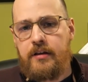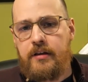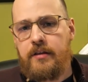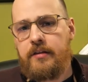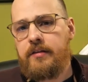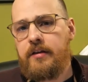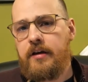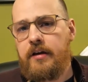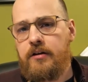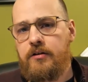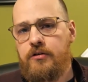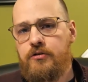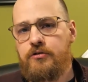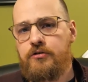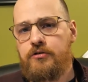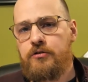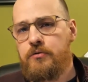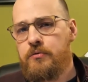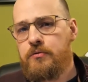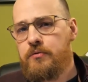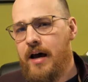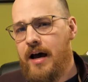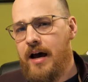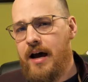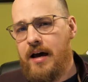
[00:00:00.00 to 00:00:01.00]
that
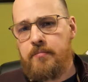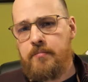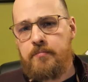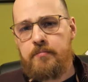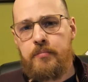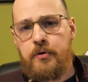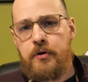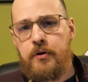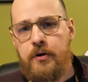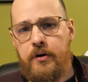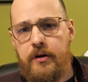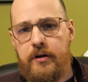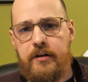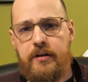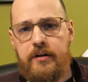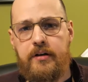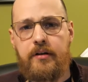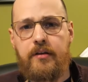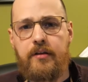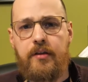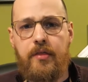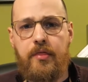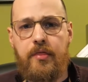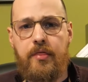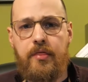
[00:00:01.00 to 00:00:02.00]
do not put
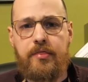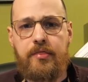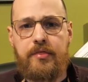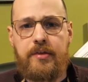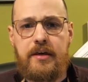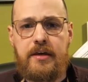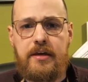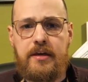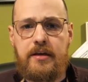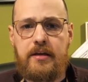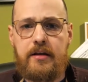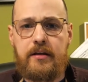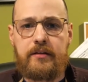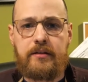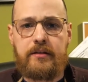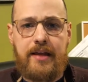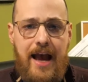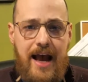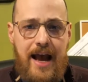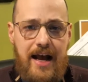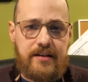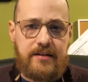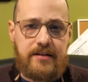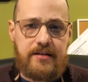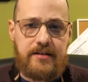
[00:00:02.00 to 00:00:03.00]
the
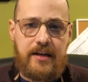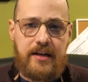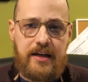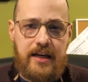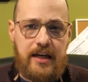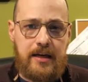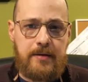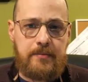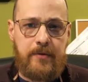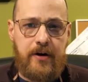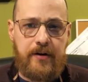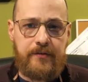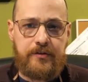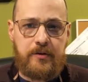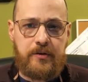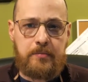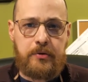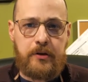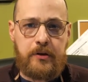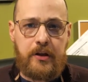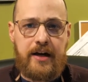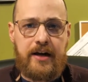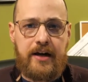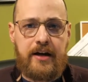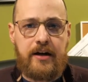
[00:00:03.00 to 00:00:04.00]
last name of the
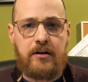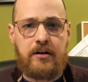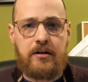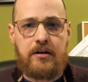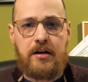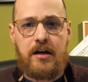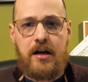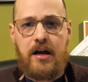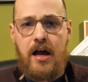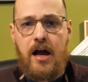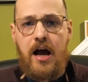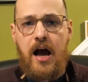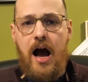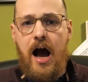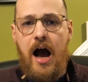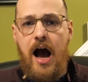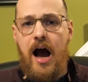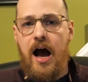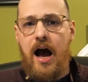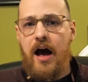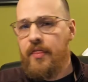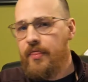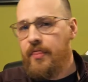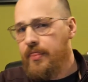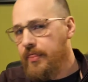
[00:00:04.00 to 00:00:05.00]
player
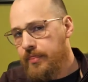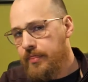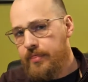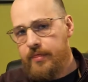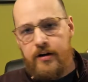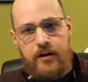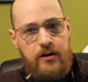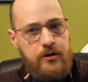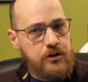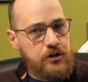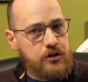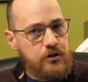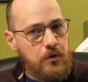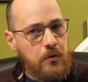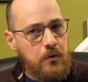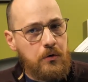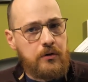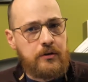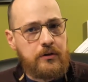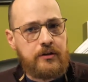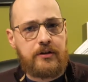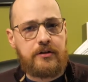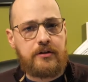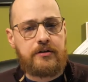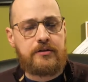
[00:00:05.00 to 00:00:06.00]
on their
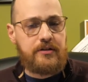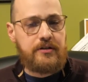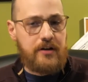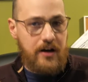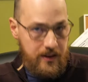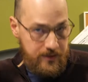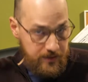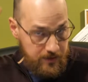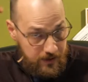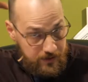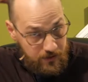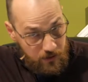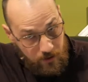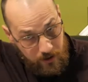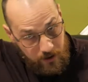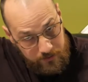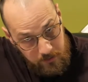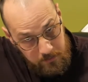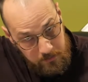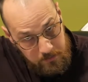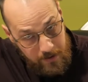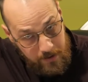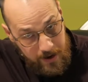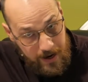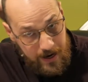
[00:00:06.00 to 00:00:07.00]
shoulders, on you know, on
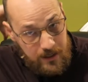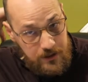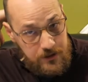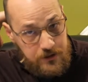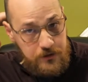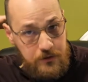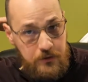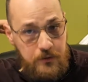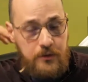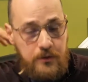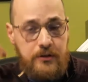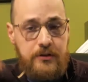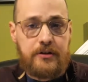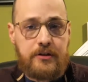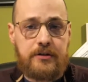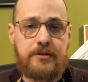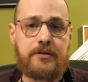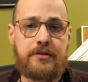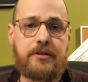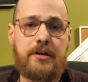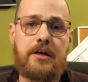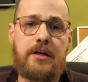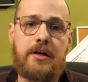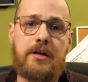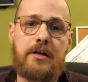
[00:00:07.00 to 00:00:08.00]
their back
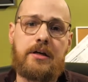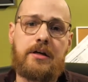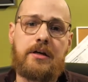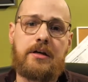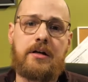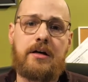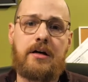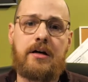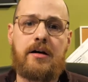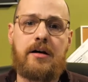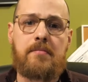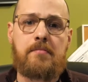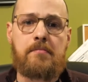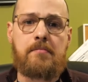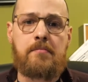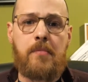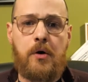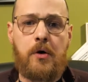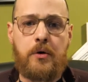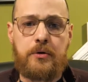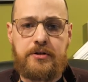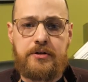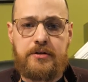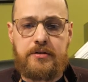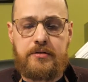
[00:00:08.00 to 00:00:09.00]
shoulders. Uh,
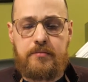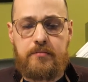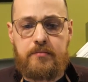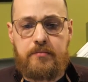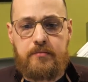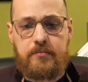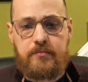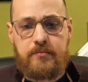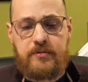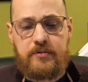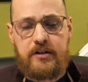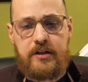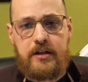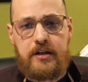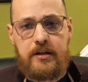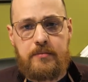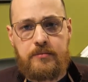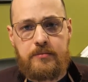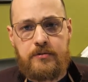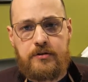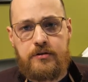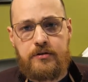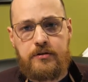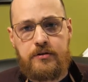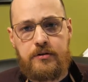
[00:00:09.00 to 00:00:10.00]
most
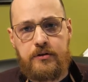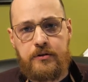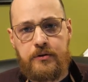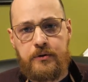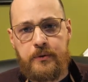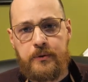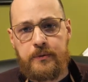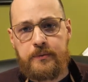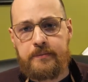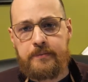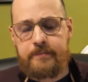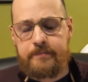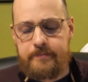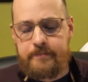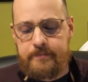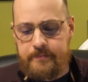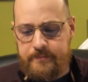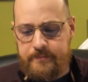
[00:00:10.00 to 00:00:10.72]
teams do.